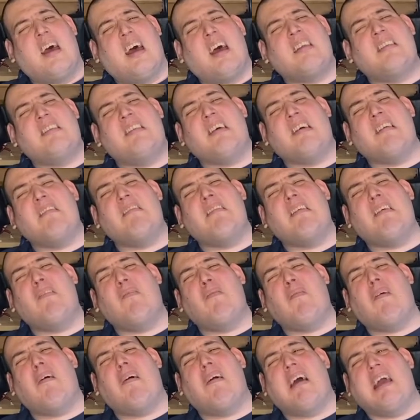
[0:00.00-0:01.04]
I don't know
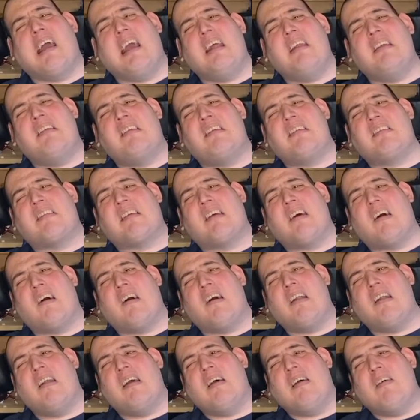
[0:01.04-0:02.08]
why, it just
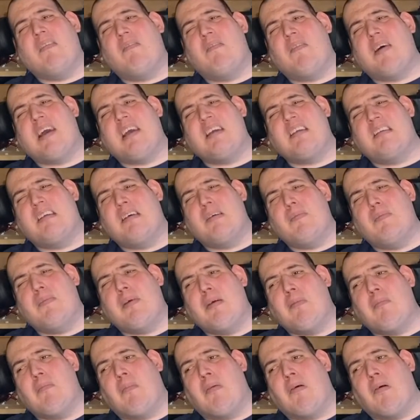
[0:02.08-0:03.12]
kind of makes it a
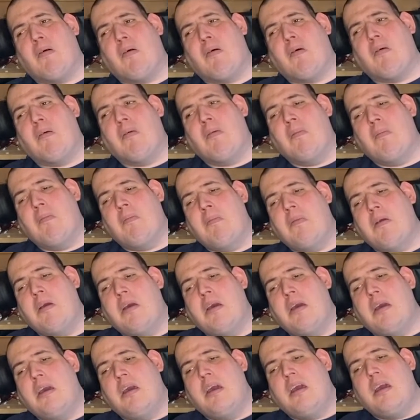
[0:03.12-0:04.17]
bit more
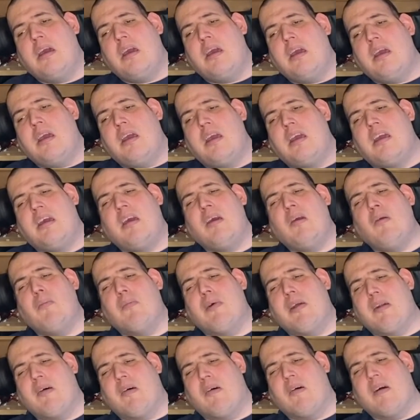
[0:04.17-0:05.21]

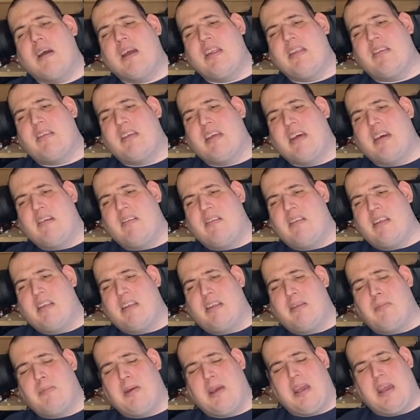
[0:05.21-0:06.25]
humanoid, so to
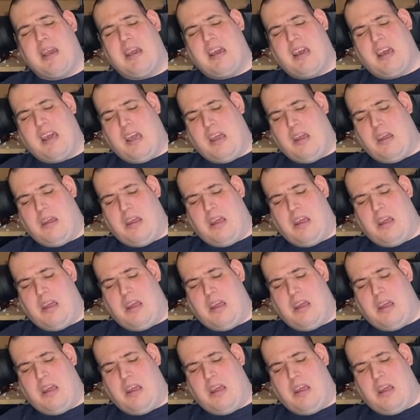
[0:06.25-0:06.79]
speak.